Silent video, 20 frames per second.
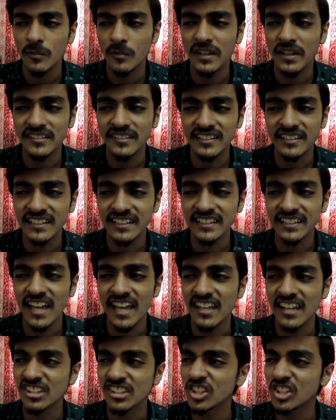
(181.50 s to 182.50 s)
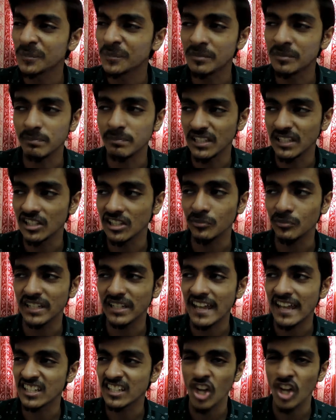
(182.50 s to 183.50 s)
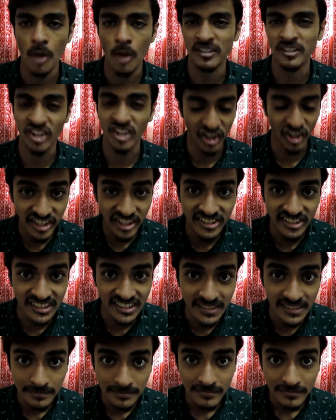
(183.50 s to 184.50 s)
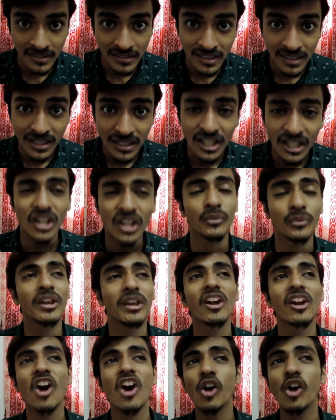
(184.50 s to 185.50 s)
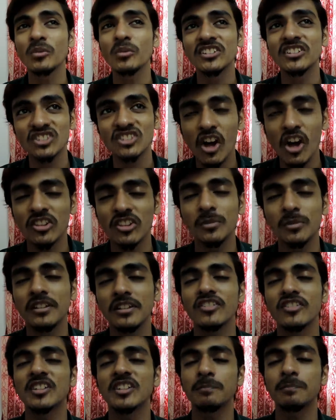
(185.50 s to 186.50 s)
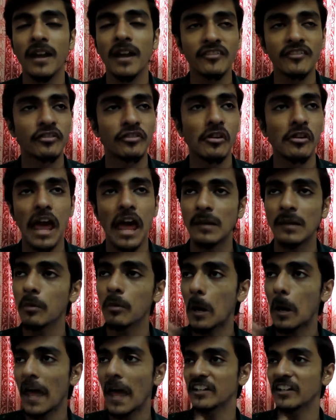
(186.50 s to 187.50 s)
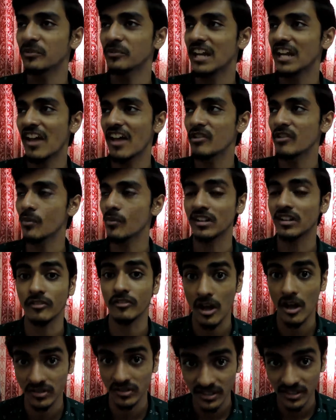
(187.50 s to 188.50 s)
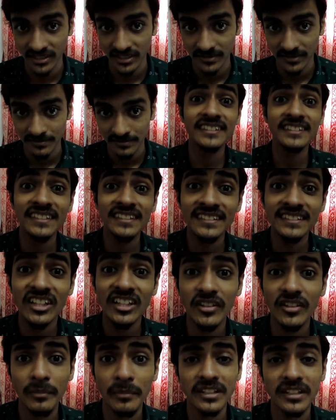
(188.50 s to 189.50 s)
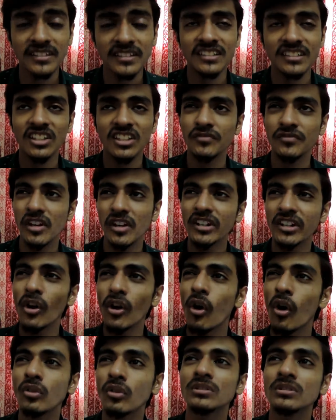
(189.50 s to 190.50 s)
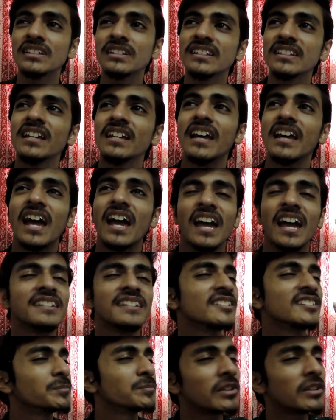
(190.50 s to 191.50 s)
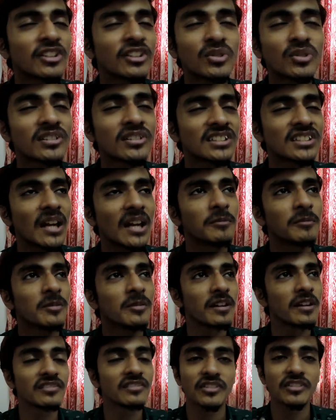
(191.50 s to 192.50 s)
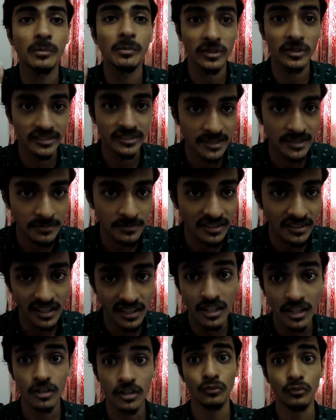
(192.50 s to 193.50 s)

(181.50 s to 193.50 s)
or basically any human being with any common courtesy, we are always taught to be respectful and polite with everyone around us. And seeing that Ramadan is a very holy and spiritual time of the month for the Muslims,